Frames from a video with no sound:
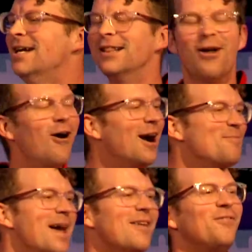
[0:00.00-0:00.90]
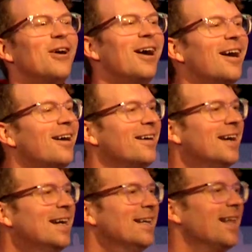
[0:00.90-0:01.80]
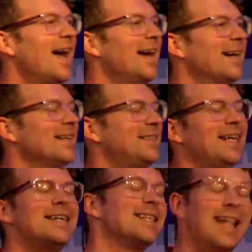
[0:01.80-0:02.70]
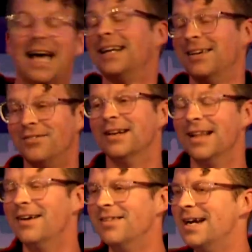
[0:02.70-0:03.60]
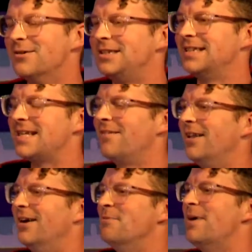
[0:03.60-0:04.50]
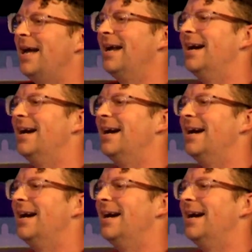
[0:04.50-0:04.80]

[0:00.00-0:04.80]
Lauren, man, for her, like, she has a lot of different love languages I've learned, but